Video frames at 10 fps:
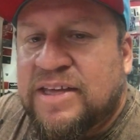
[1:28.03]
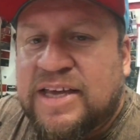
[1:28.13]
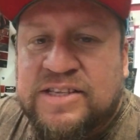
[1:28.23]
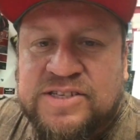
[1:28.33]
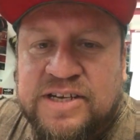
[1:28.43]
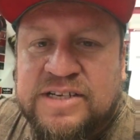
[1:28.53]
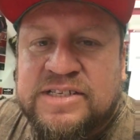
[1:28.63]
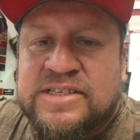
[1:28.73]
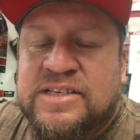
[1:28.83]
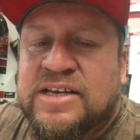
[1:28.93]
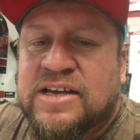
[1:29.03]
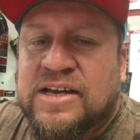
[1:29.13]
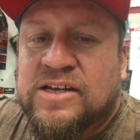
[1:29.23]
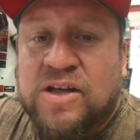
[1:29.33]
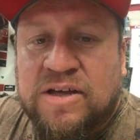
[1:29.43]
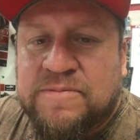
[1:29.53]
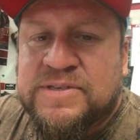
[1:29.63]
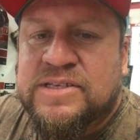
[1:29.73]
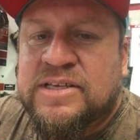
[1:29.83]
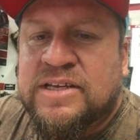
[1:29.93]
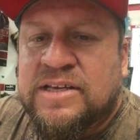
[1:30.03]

inserts, gloves,